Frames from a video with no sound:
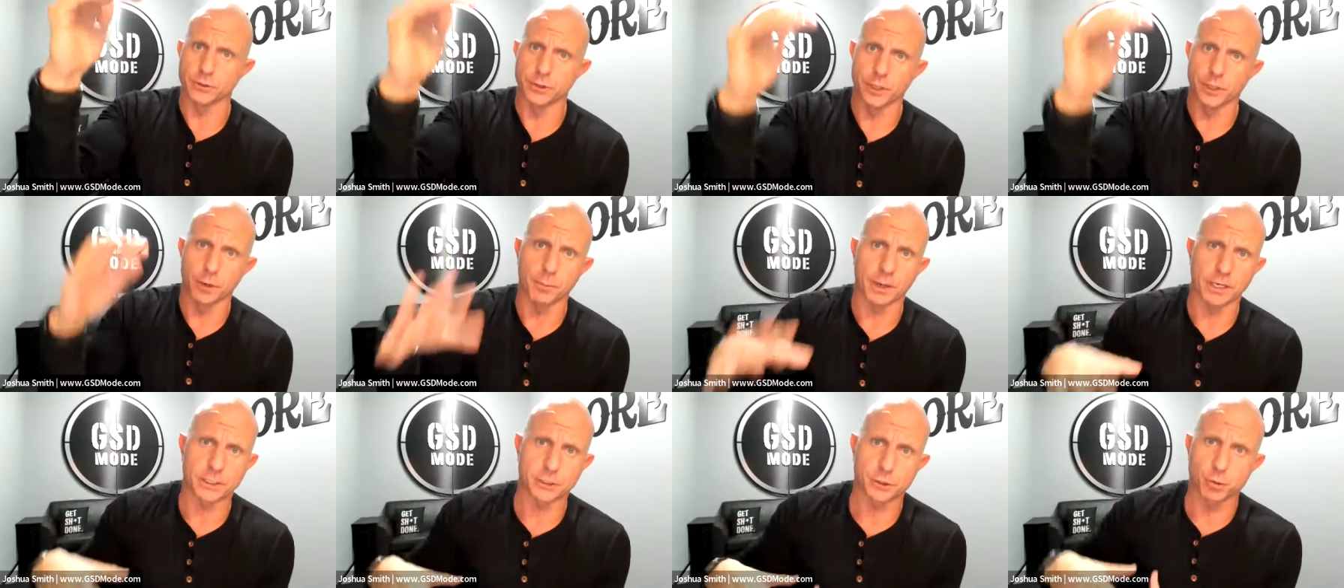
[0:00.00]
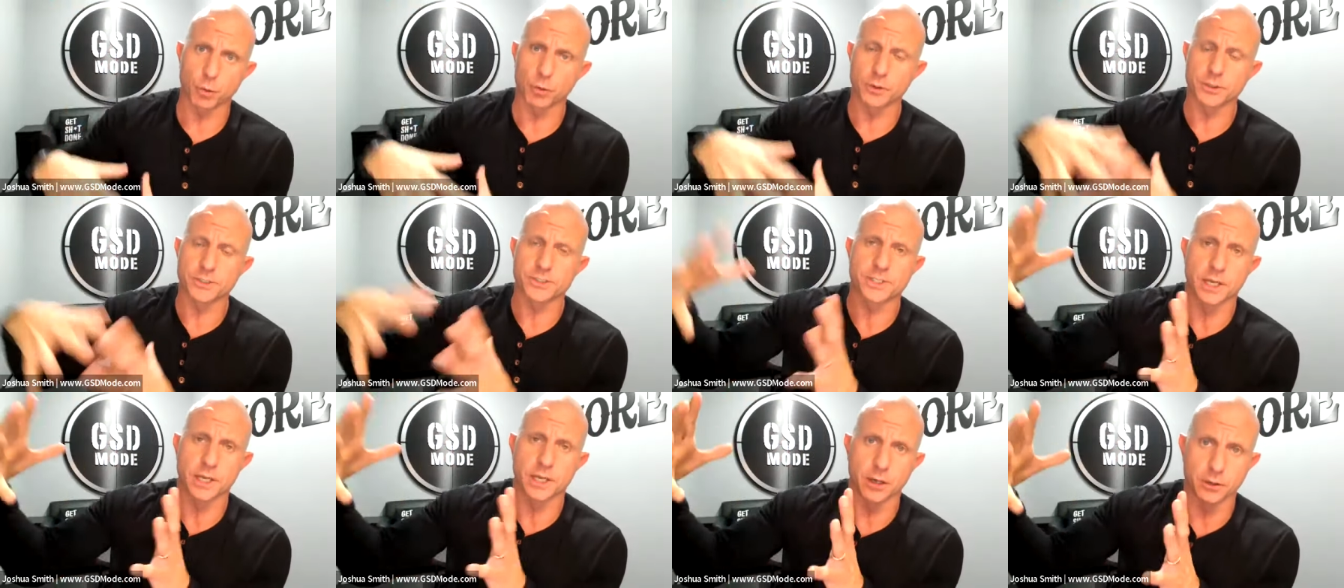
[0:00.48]
You know, my
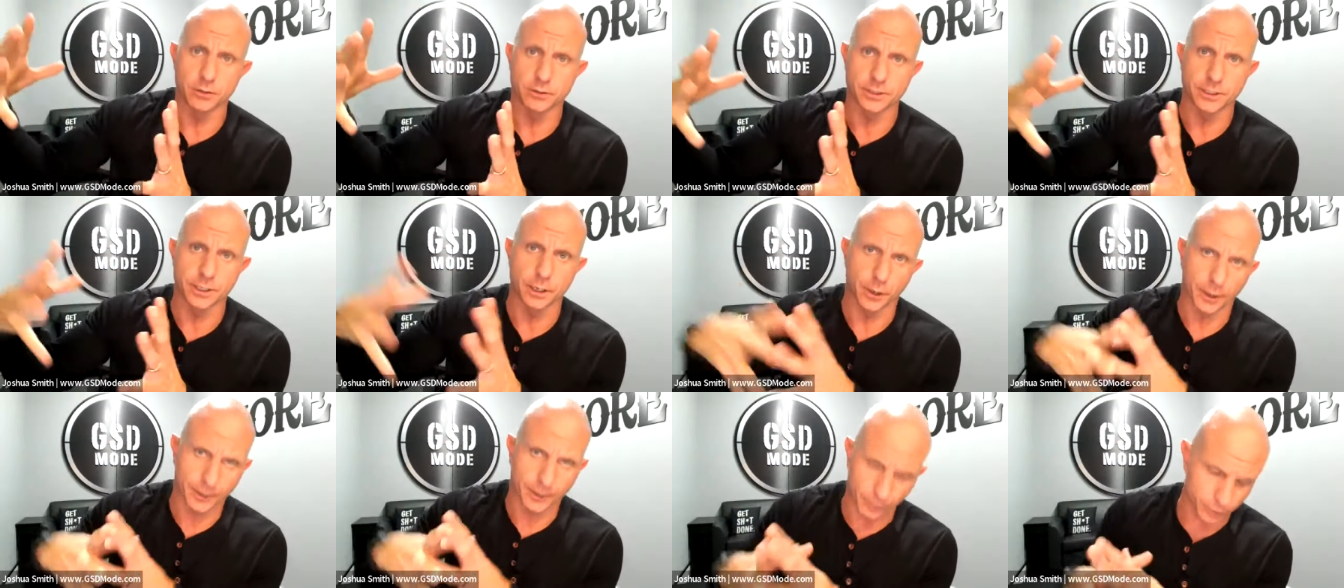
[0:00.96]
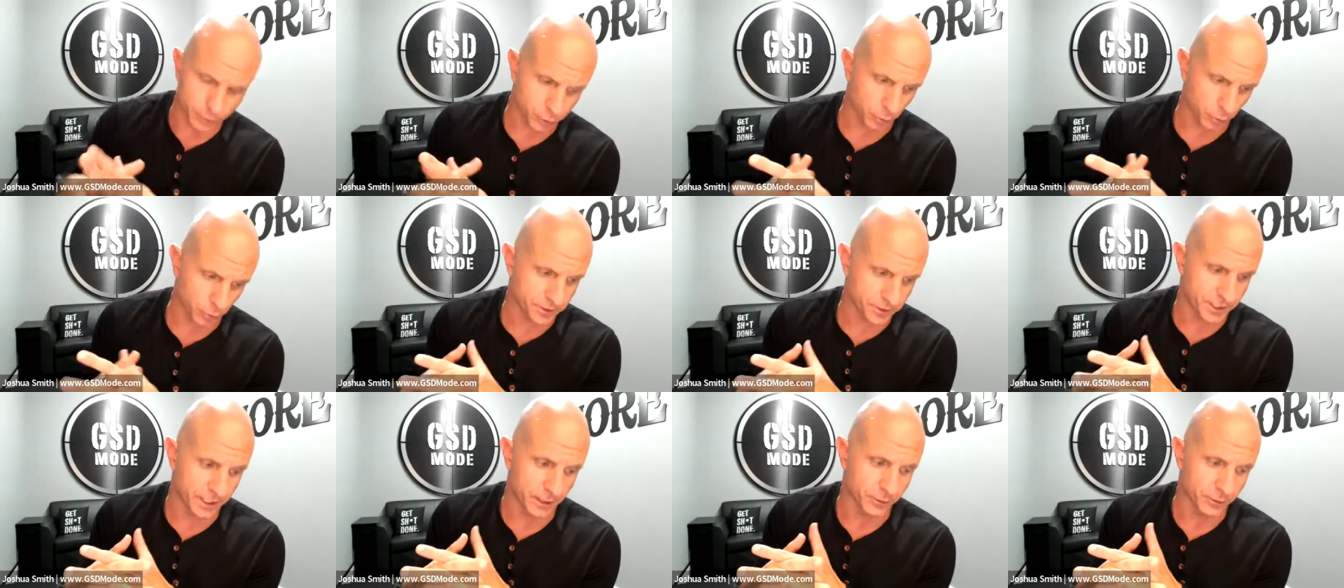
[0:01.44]
short sales, you know, I know
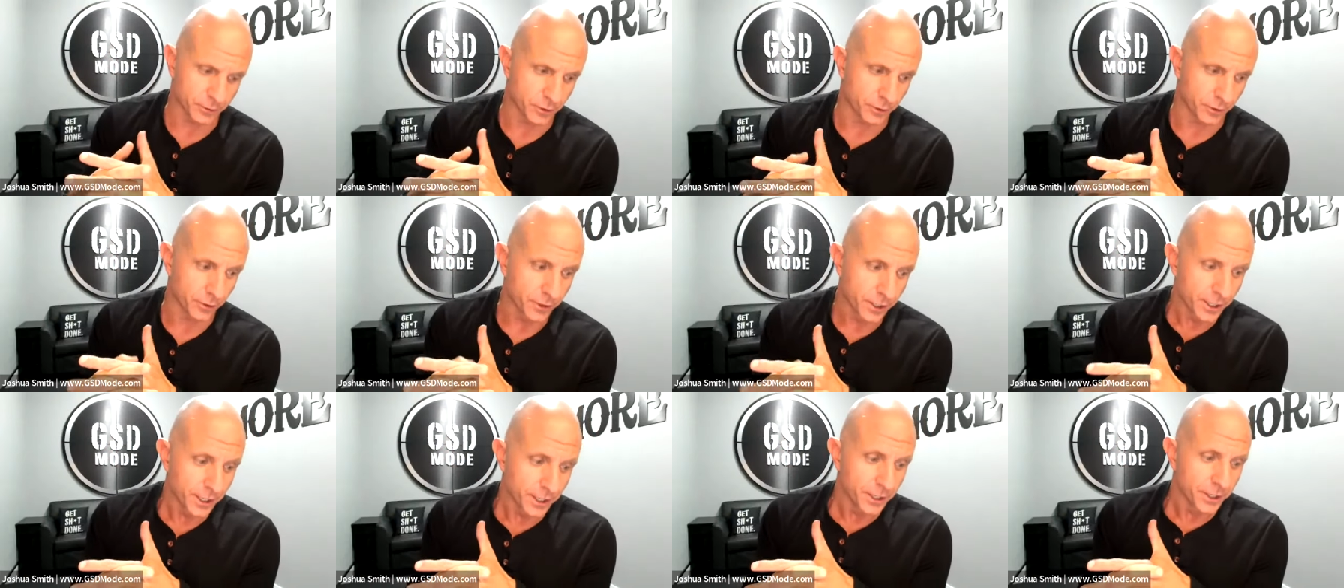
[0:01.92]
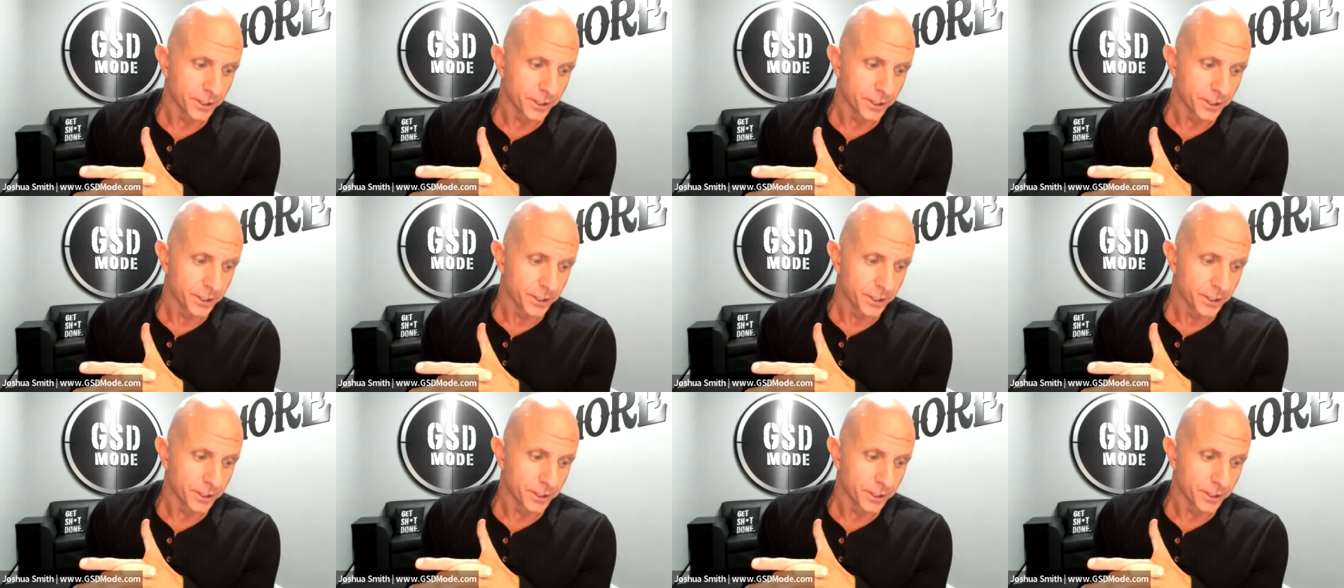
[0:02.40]
short sales are,